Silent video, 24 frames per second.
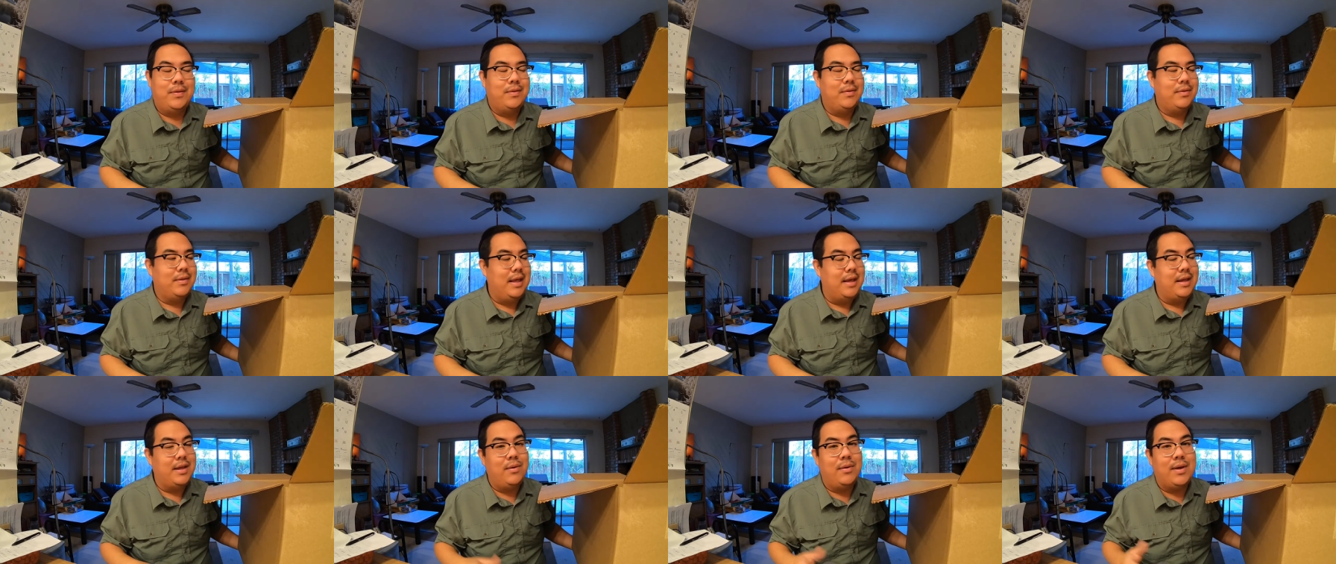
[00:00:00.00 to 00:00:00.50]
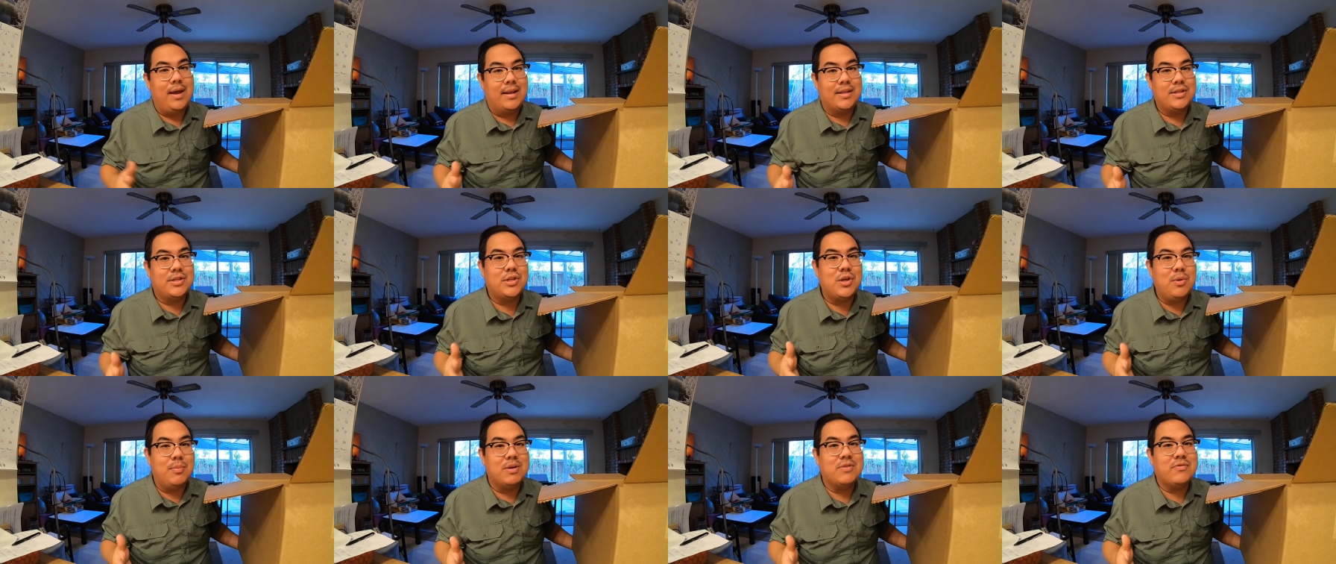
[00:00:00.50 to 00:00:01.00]
Thank you again
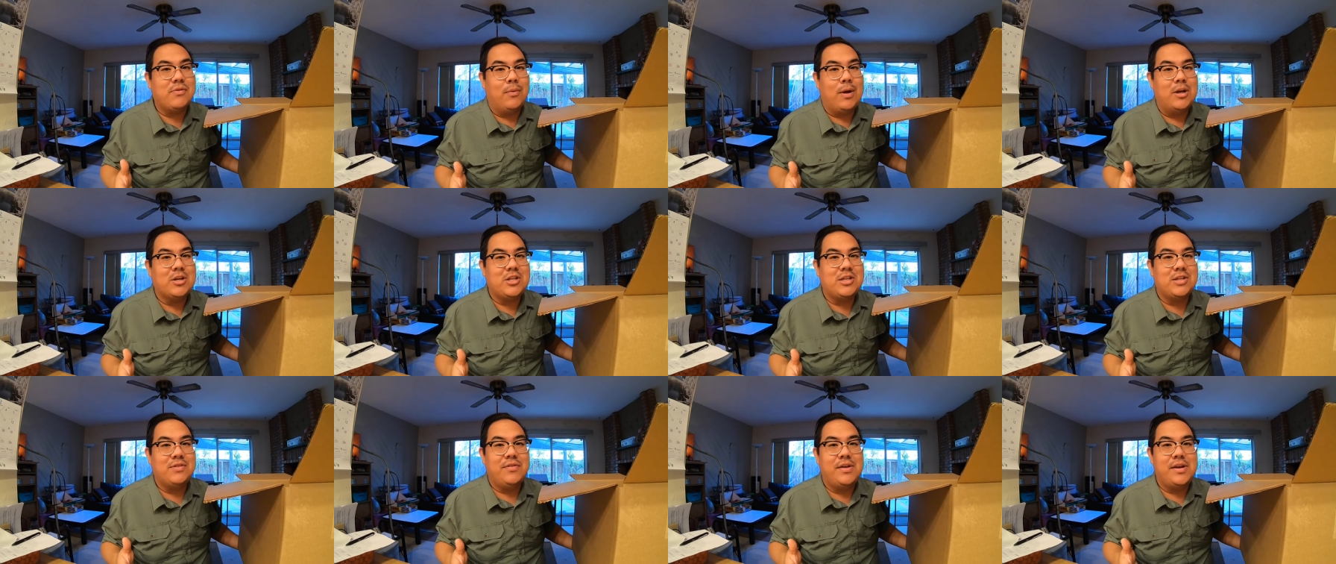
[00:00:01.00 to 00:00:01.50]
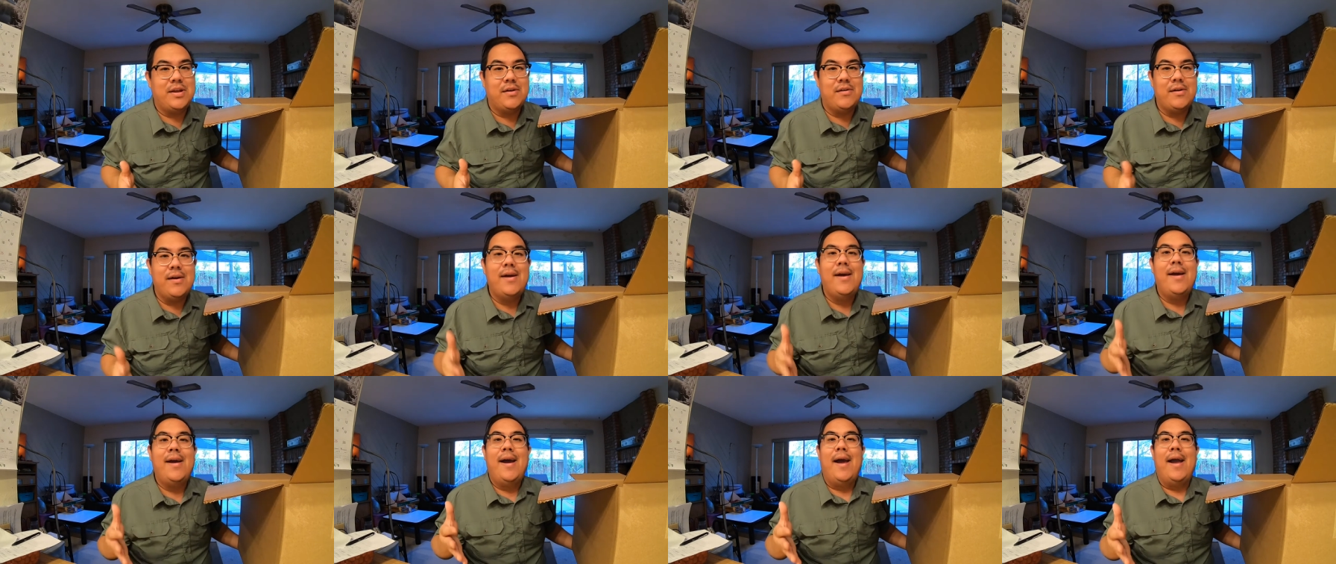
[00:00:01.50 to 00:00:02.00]
so much for watching this video.
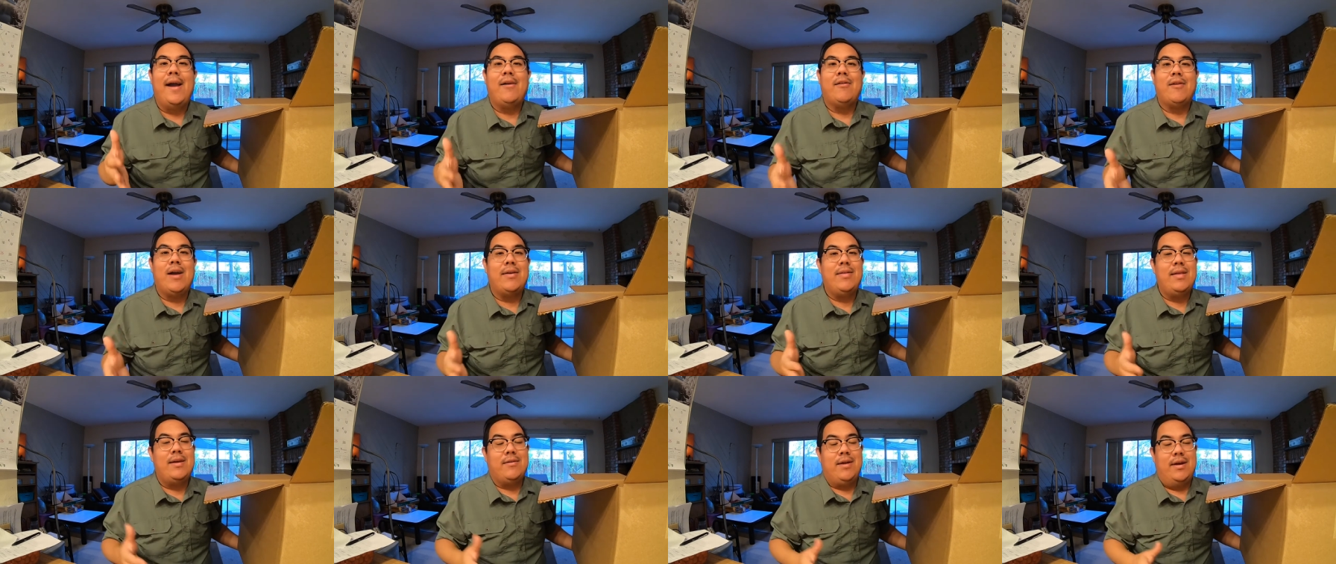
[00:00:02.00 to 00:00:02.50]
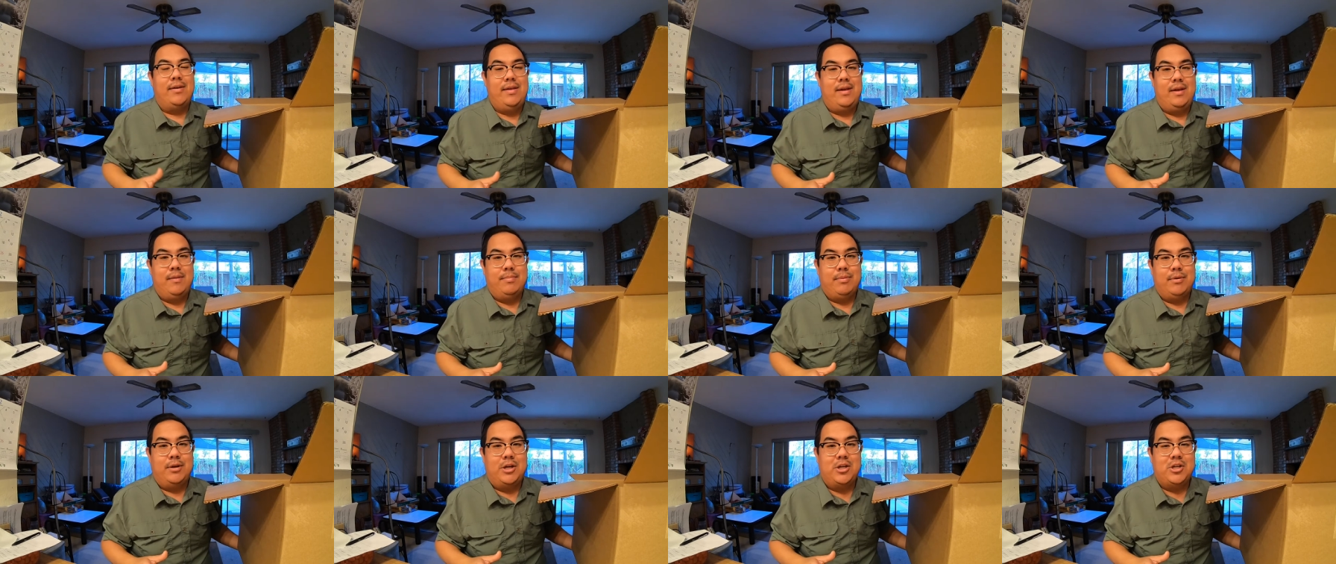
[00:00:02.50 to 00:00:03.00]
I greatly, greatly
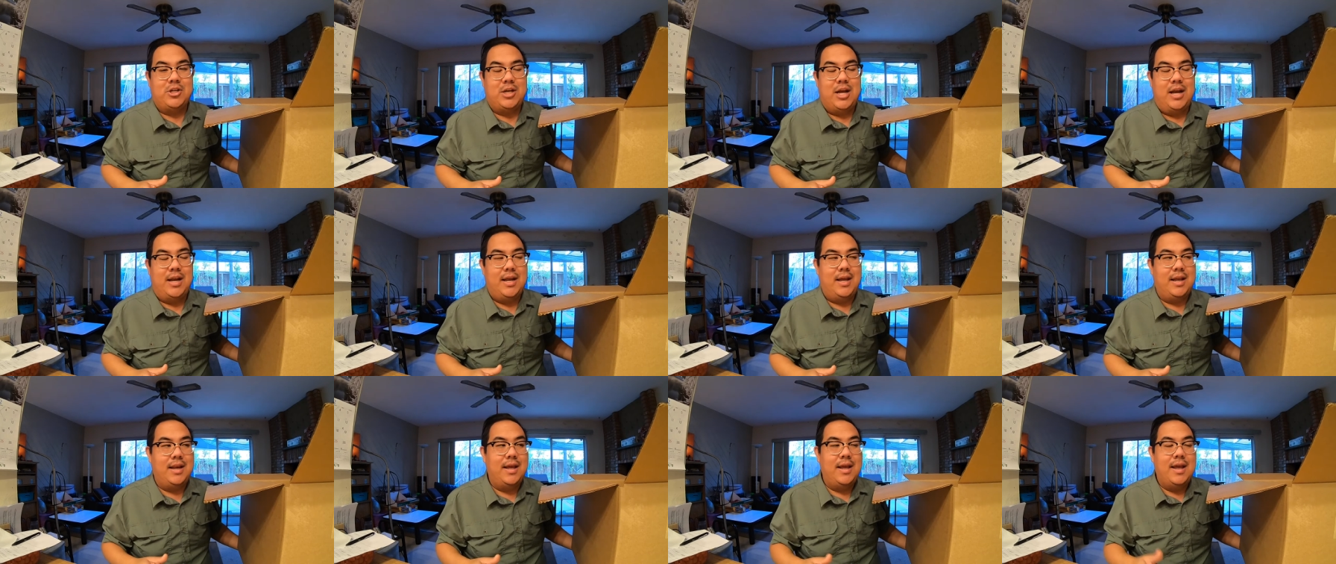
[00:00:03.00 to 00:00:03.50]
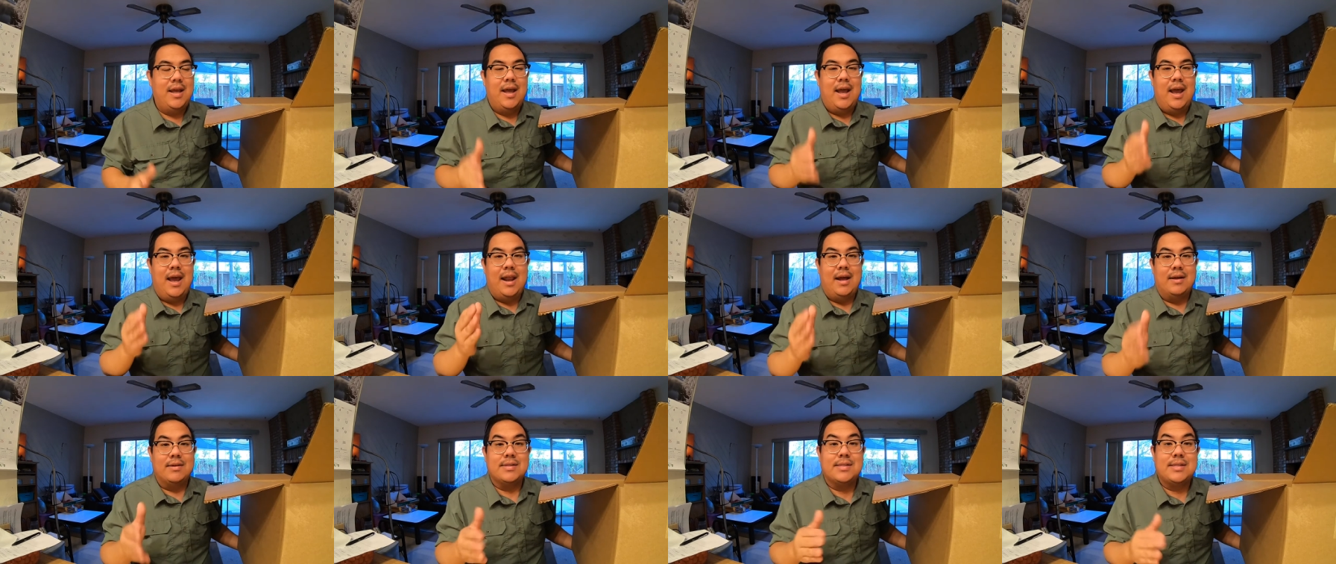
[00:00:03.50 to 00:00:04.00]
appreciate it.
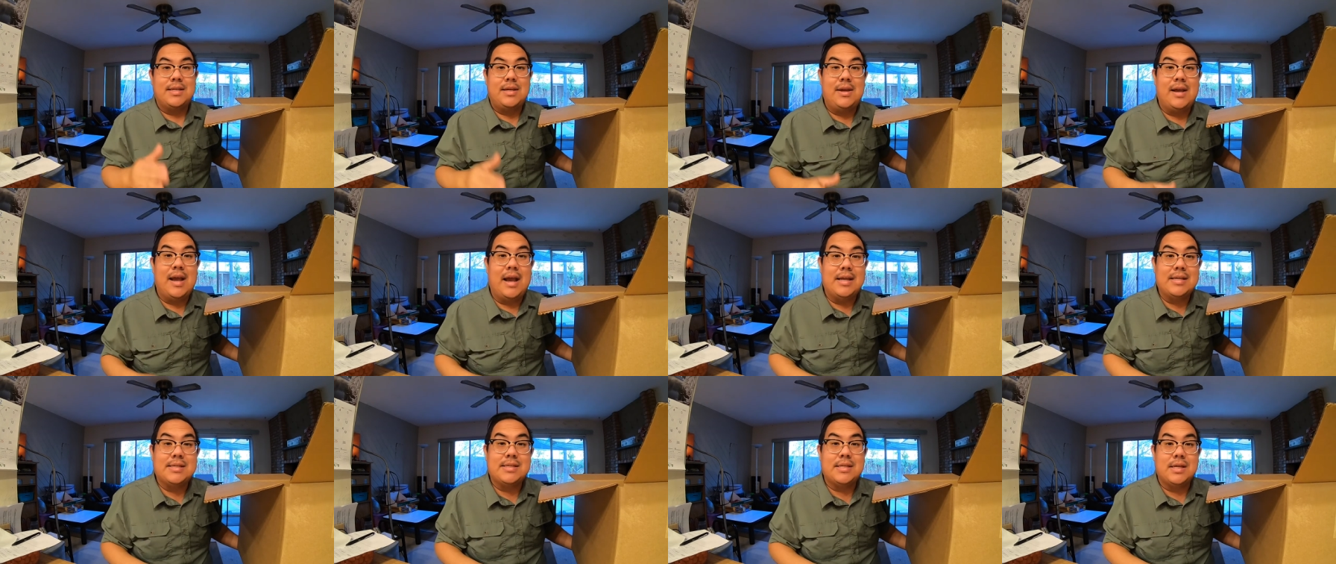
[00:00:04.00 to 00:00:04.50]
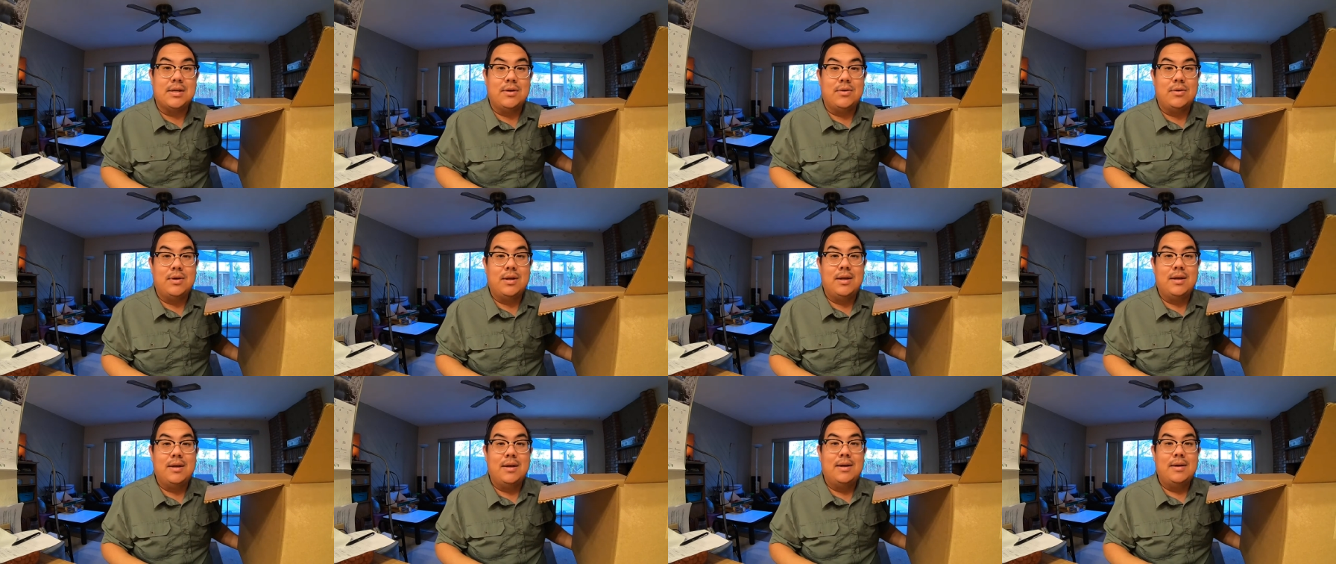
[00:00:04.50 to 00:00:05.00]
And I'll see you guys
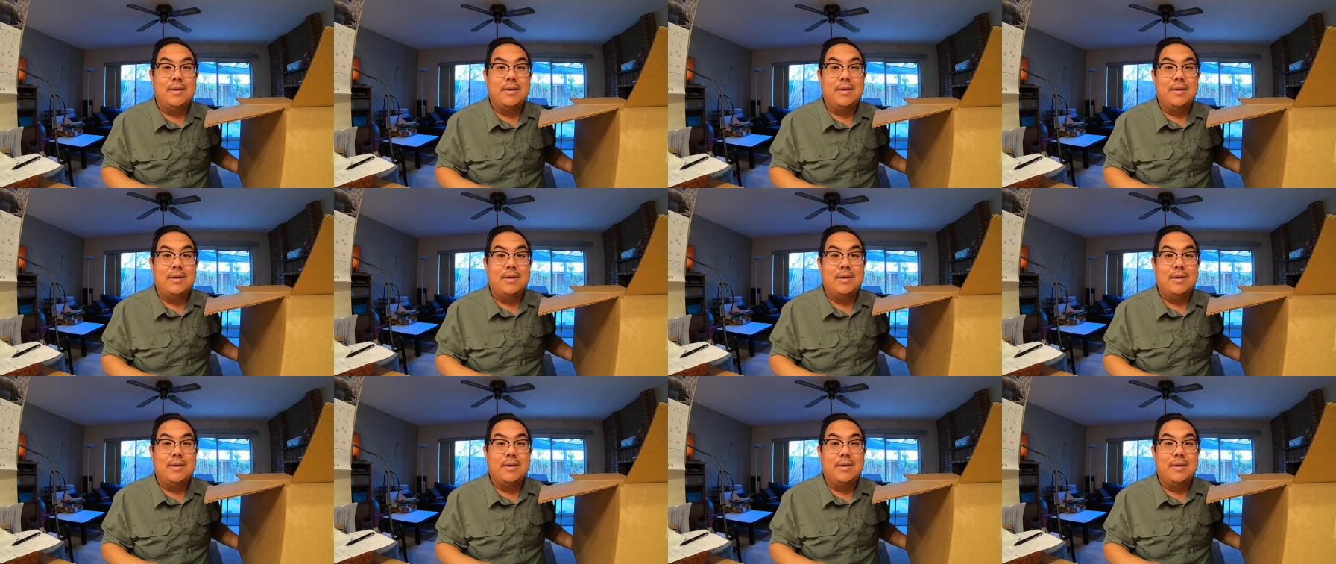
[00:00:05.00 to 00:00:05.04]
soon.